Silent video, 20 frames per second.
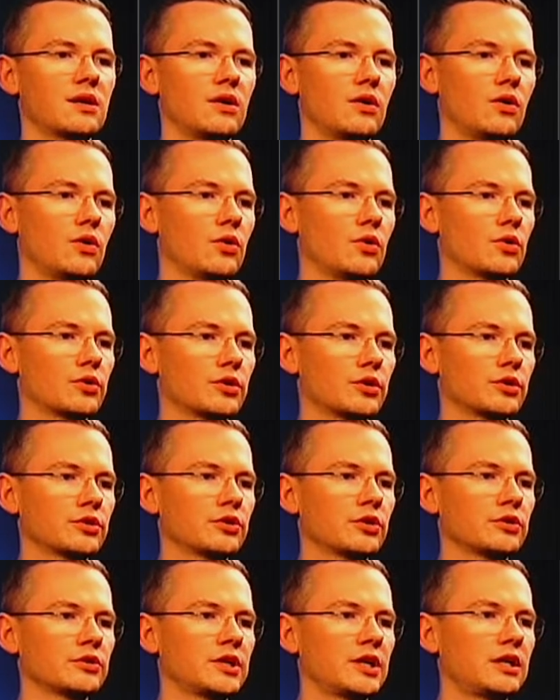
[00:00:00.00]
order
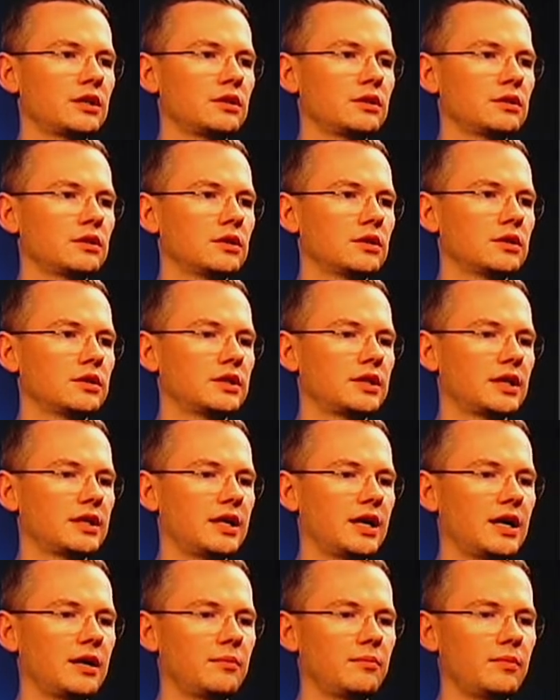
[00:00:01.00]
total.
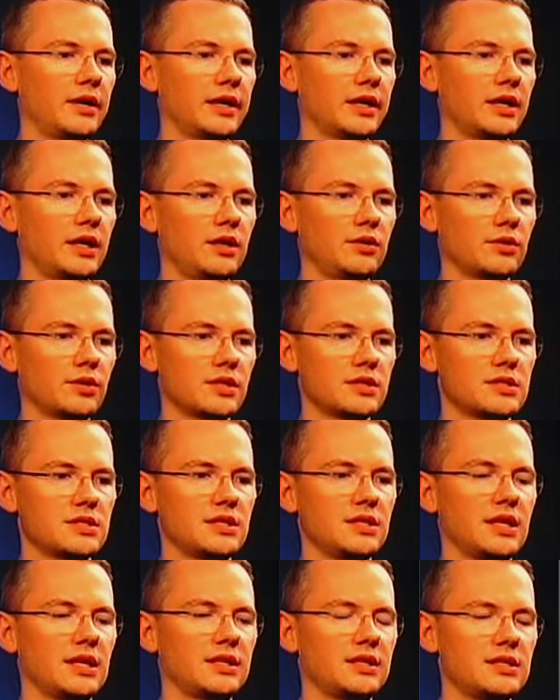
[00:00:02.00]
Tadam. Again, you can
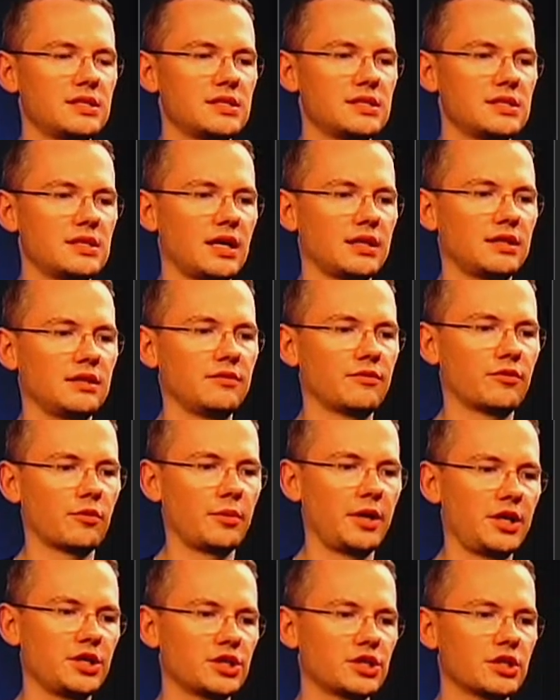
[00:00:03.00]
see that this is that
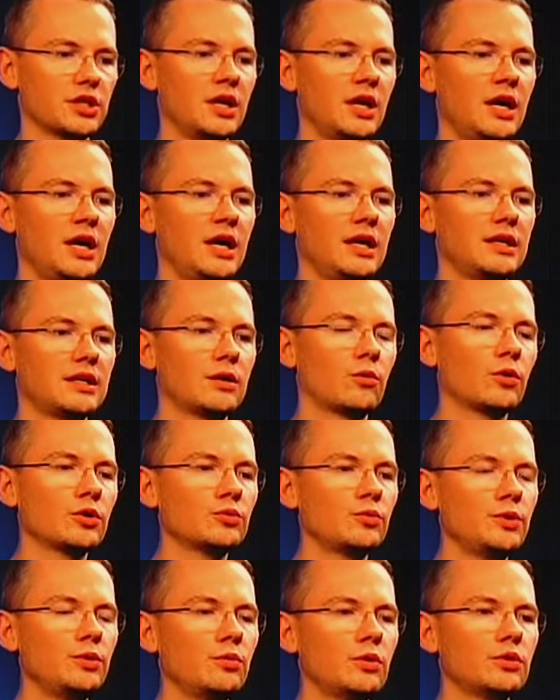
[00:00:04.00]
information. Now, what
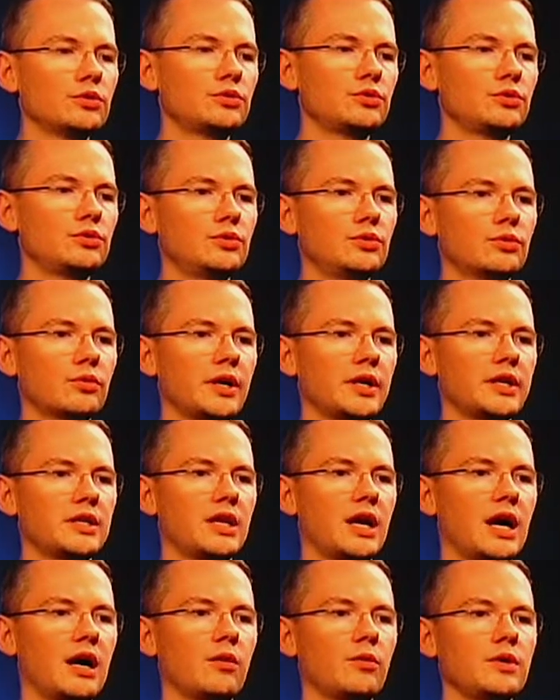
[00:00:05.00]
we want to do right
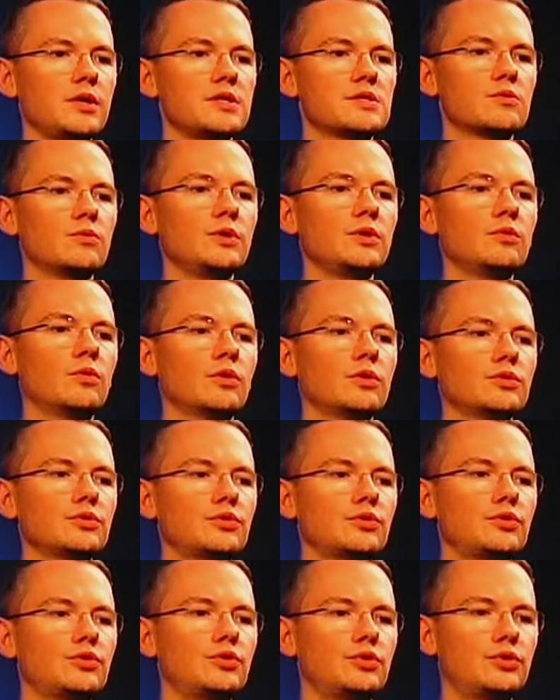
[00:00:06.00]
now is we want
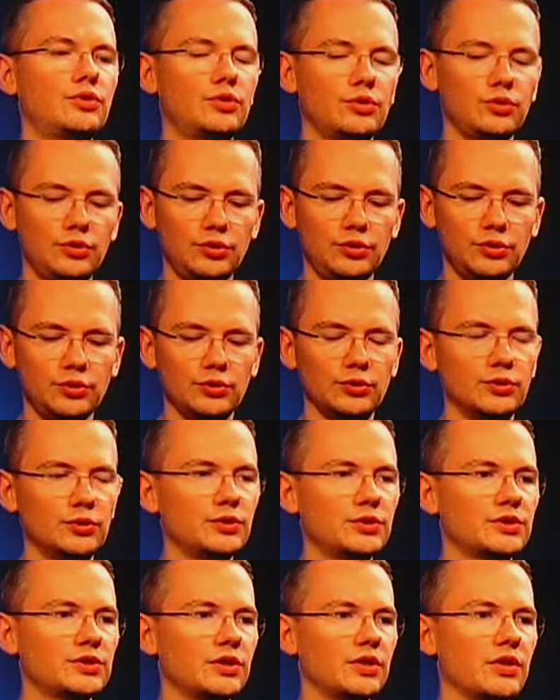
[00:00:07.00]
to
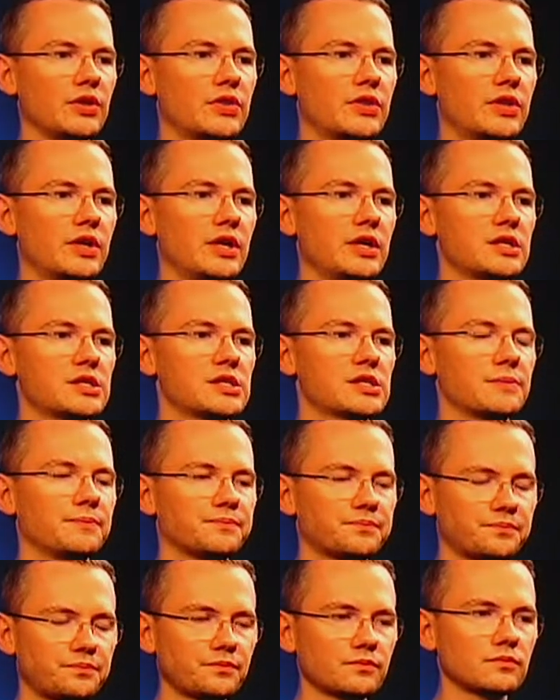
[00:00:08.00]
use this
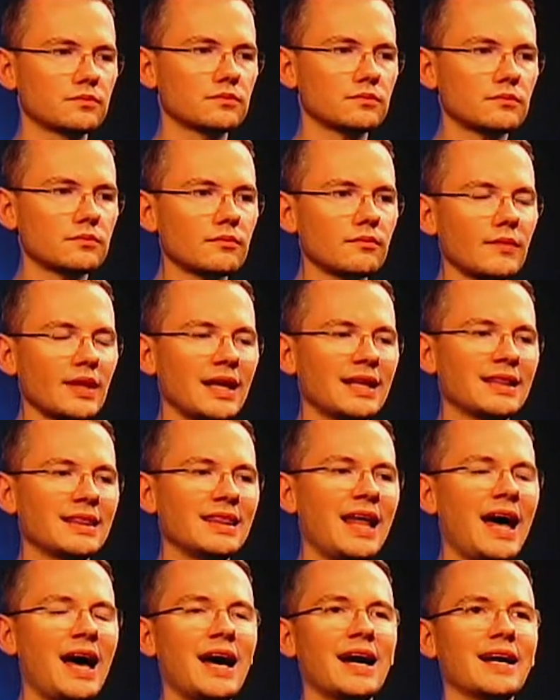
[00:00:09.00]

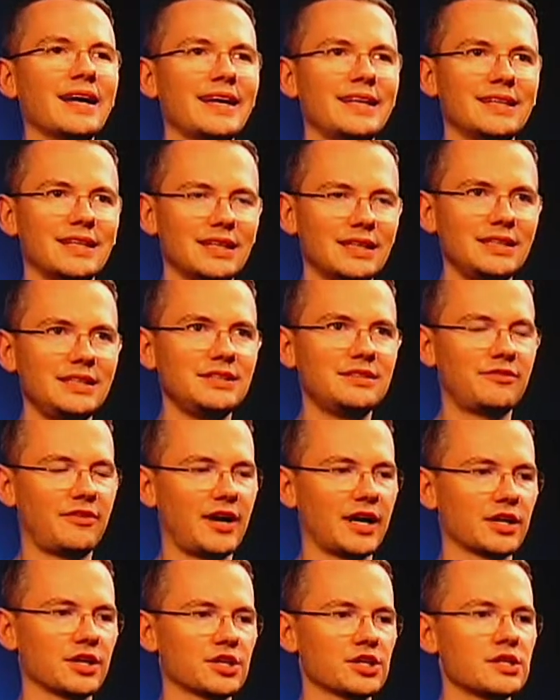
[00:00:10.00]
lag and lead
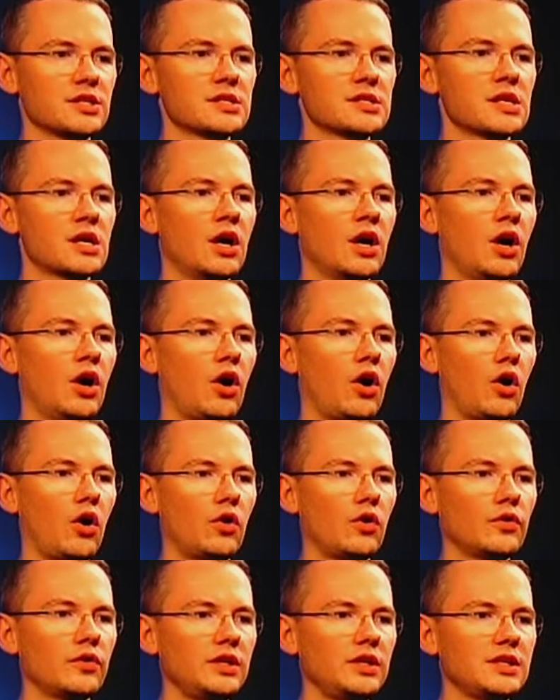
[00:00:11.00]
functions
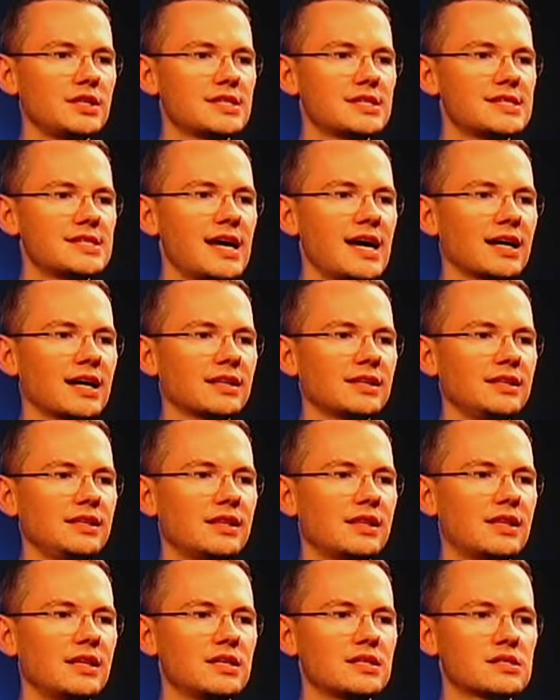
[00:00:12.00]
on exactly
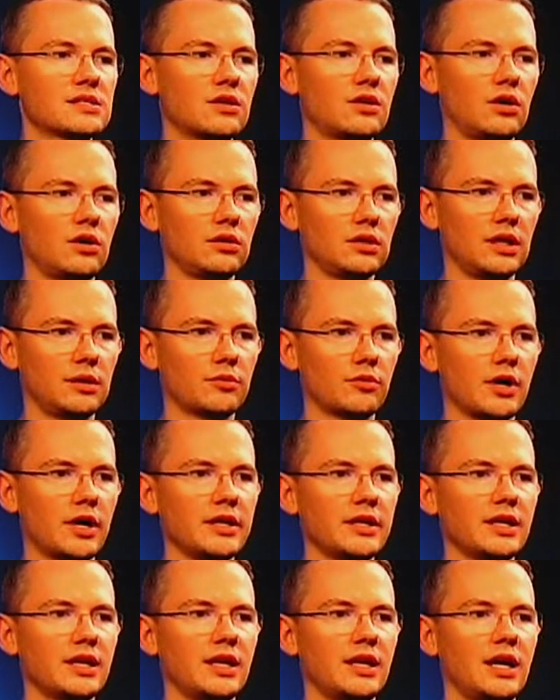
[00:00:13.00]
this column,
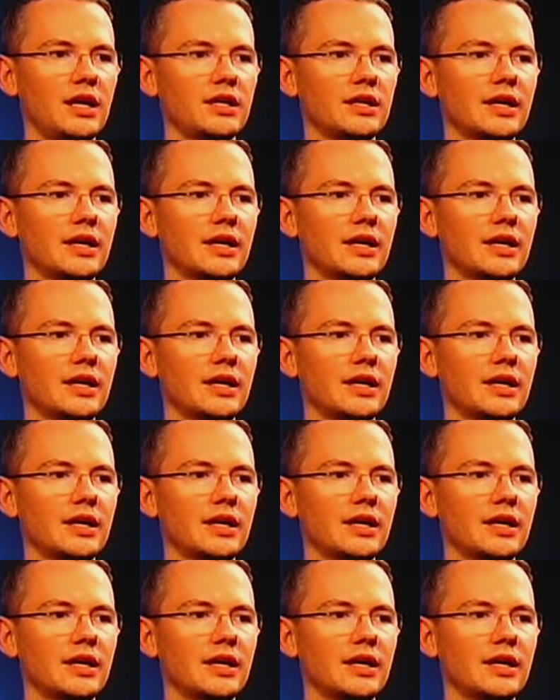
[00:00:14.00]
right? Again, I